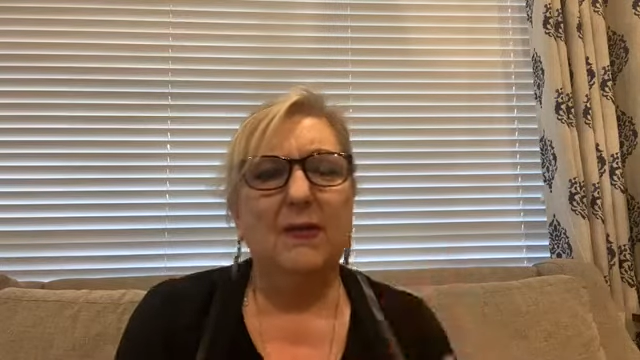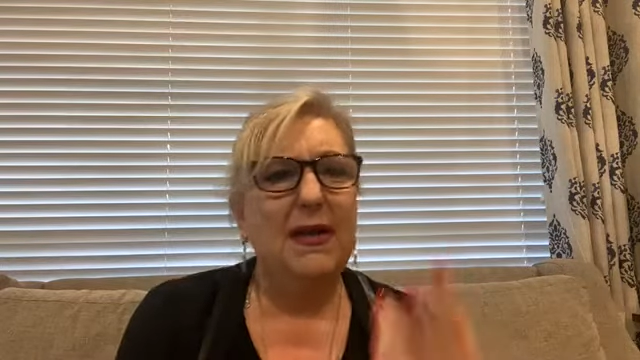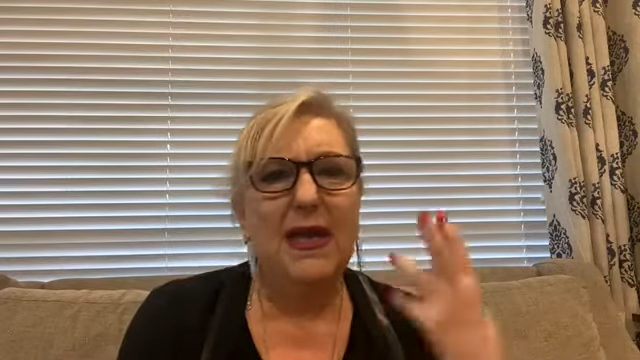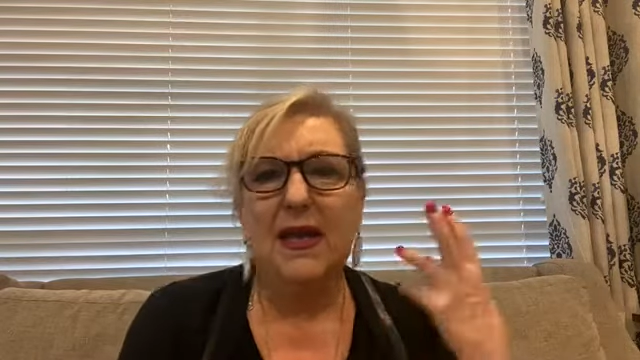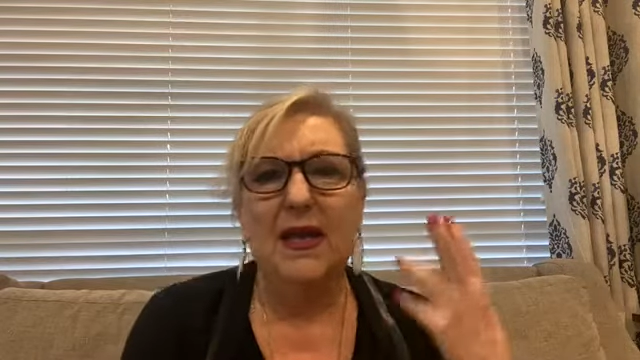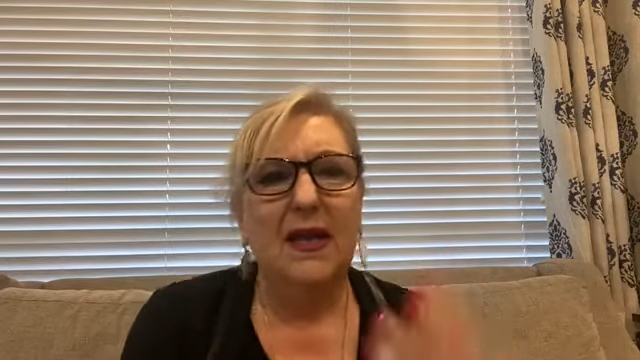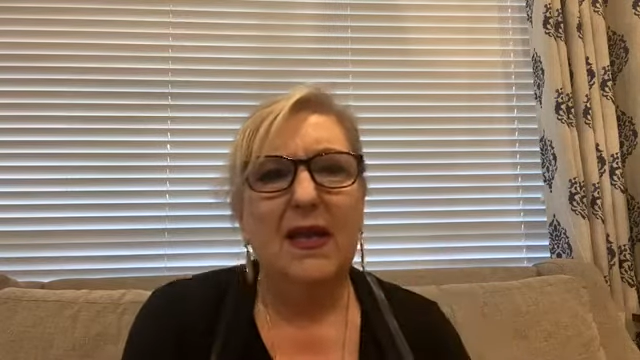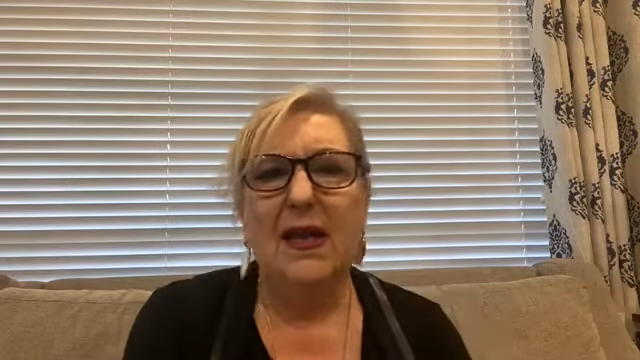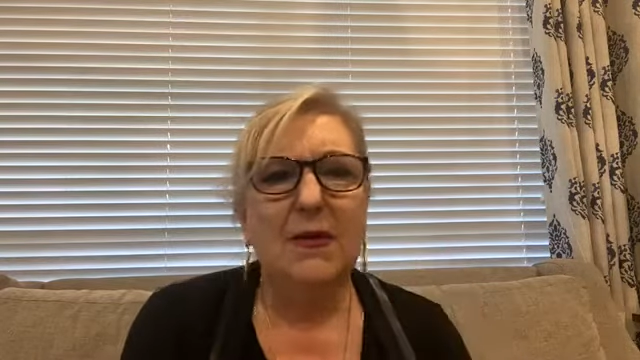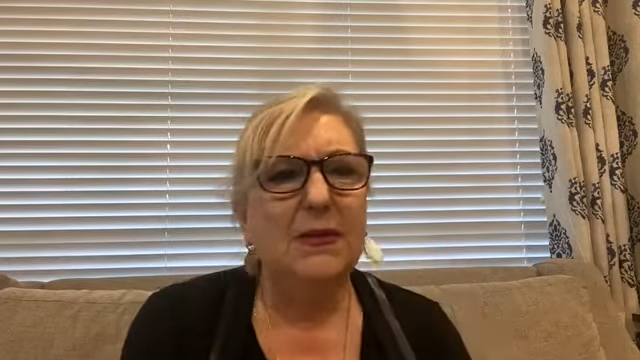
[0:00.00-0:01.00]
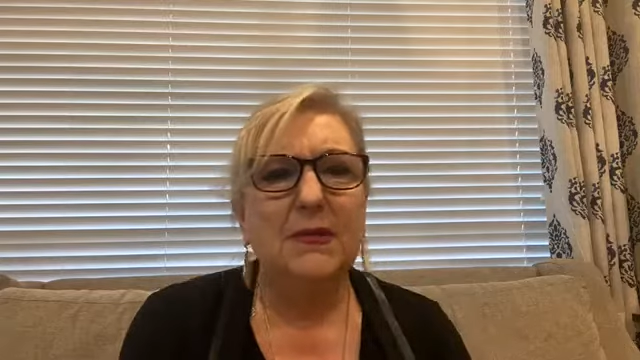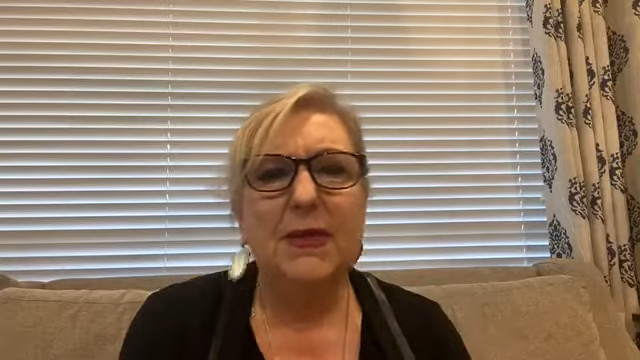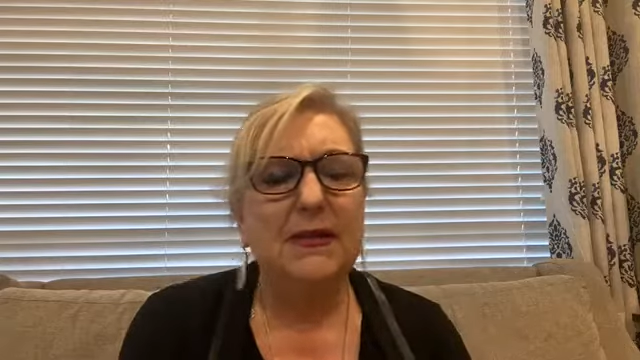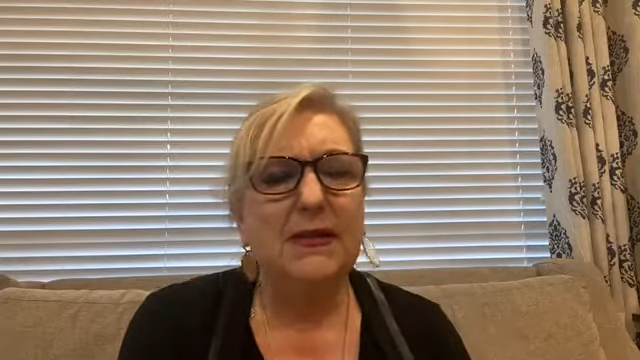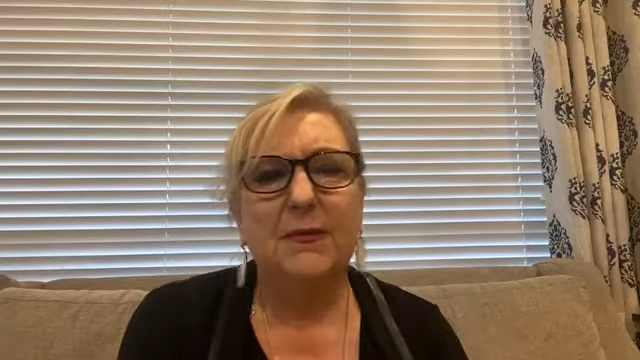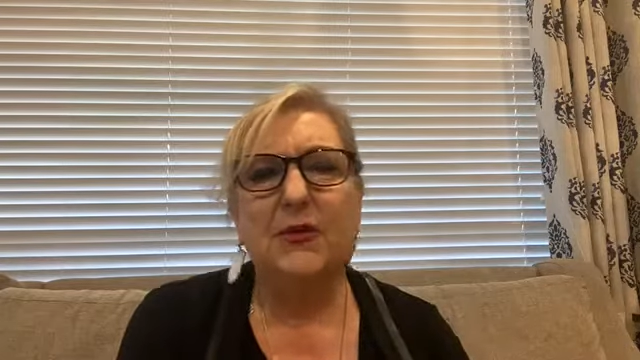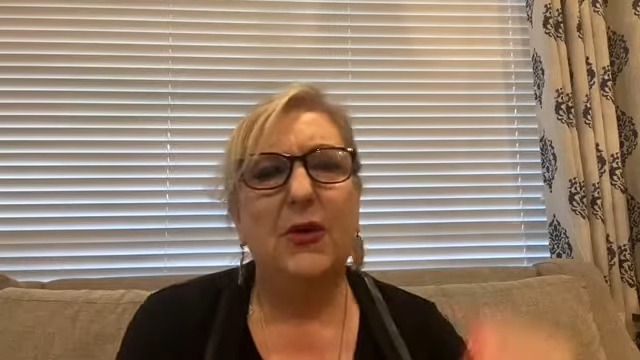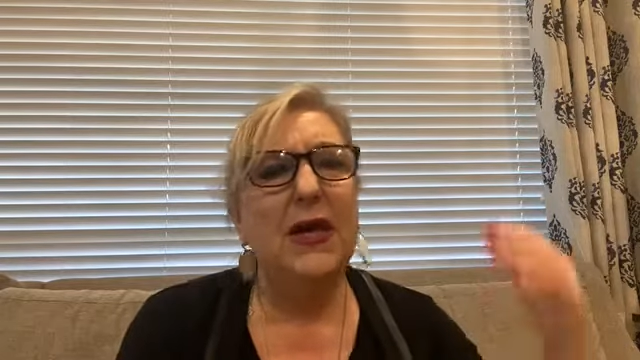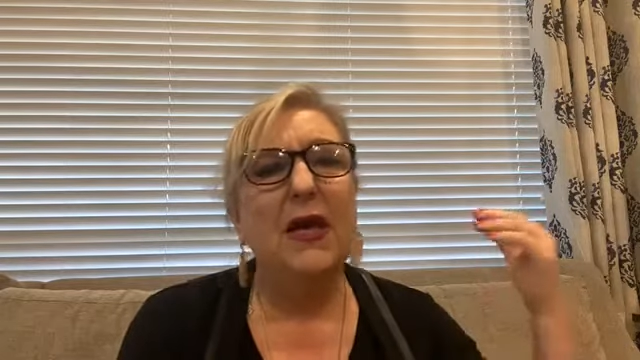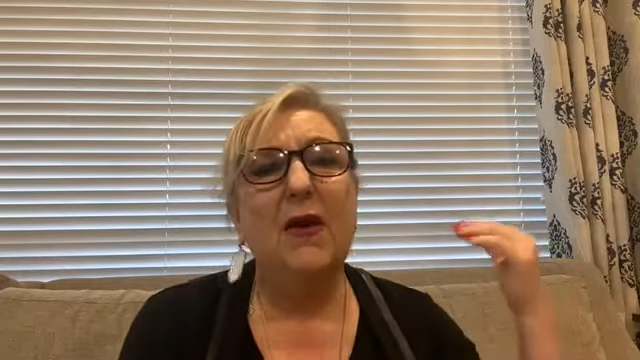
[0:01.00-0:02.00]
I mean, he he was messed up.
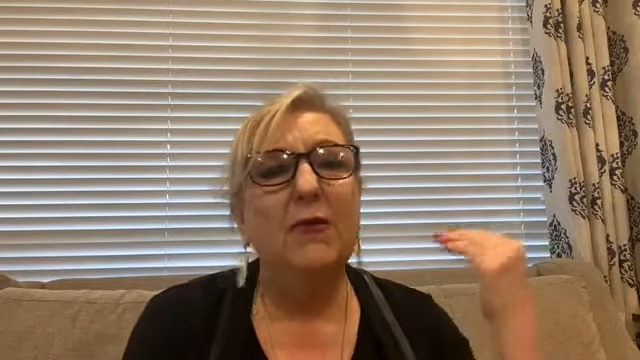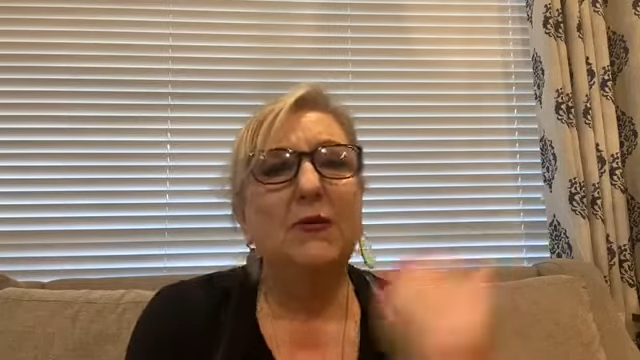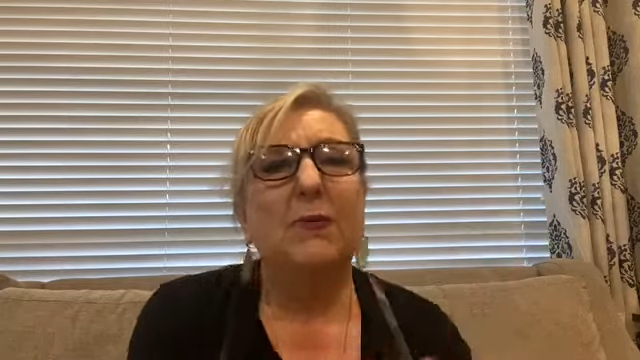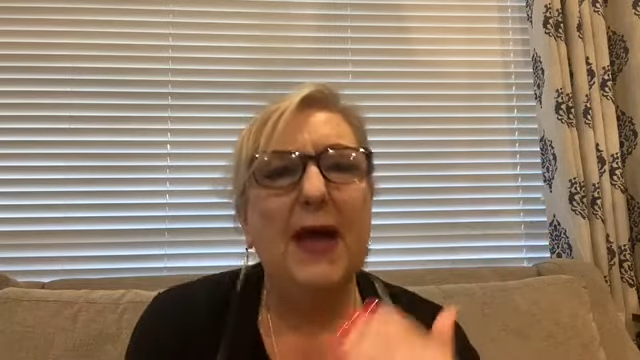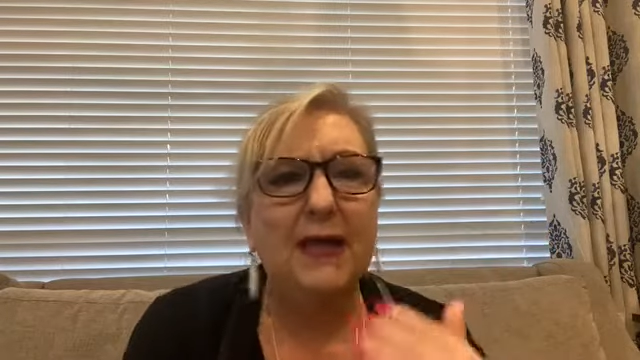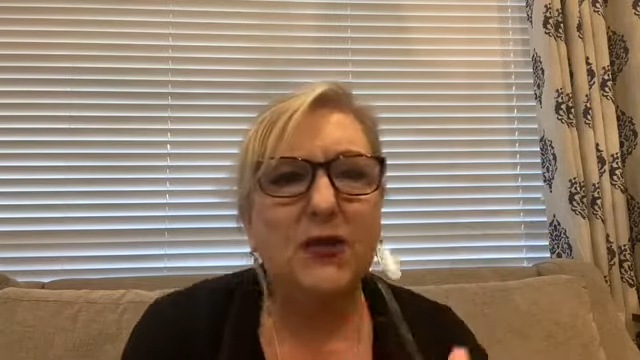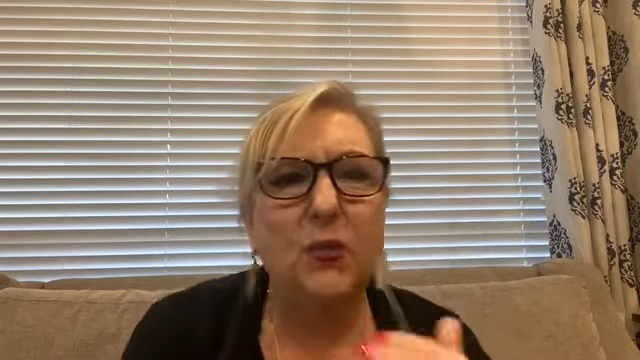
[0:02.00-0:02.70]
So he goes back